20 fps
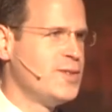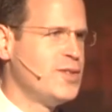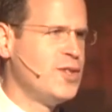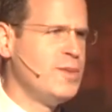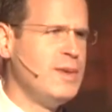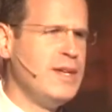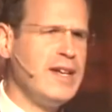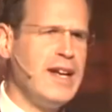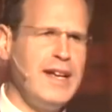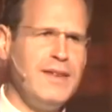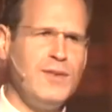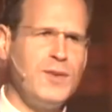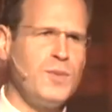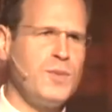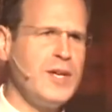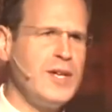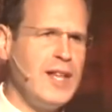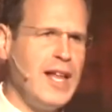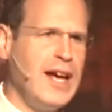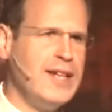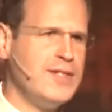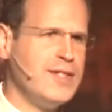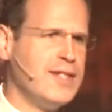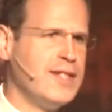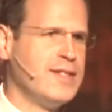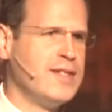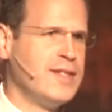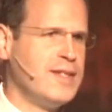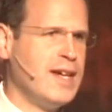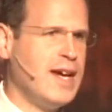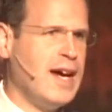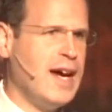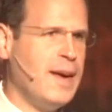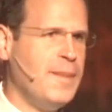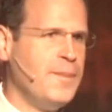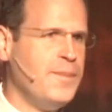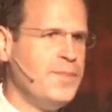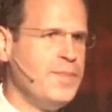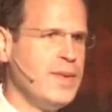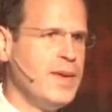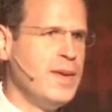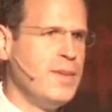She may not even realize it at the time,